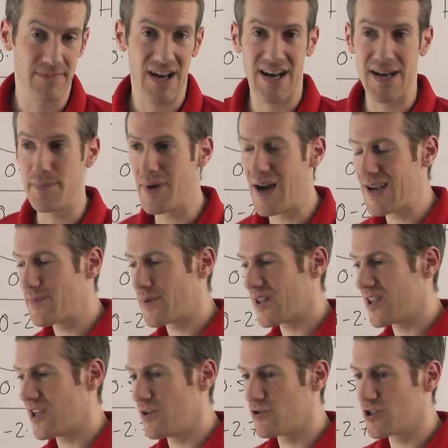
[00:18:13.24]
And it might be
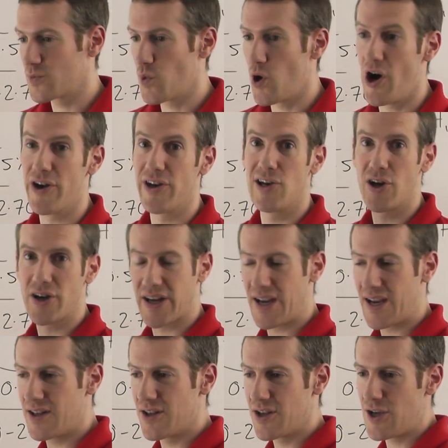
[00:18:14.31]
that you just were
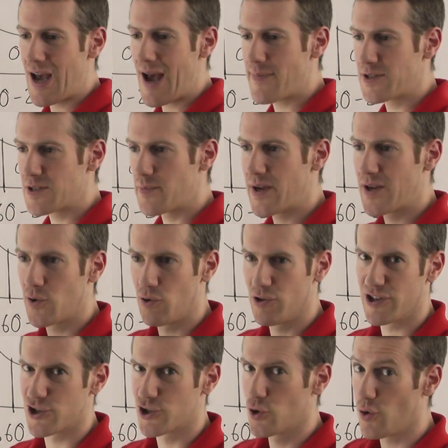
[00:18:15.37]
unlucky and that you happen to pick all
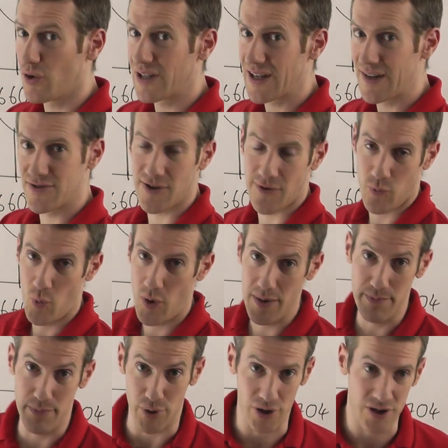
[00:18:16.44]
the short leaves off
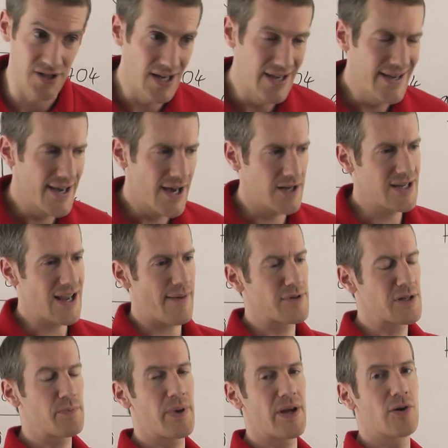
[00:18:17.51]
one bush and you
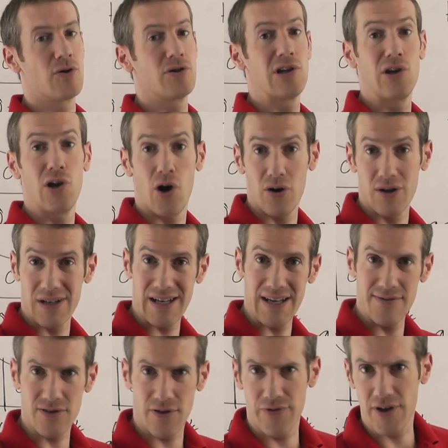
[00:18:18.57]
happen to pick all the long
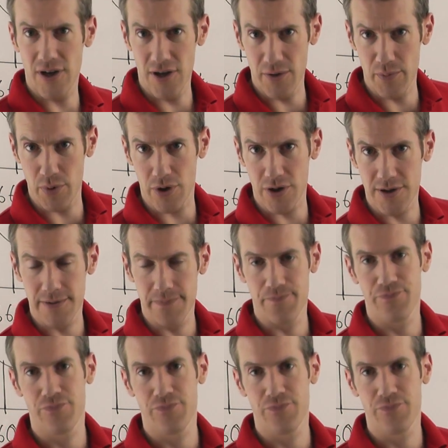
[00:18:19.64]
leaves off the other bush.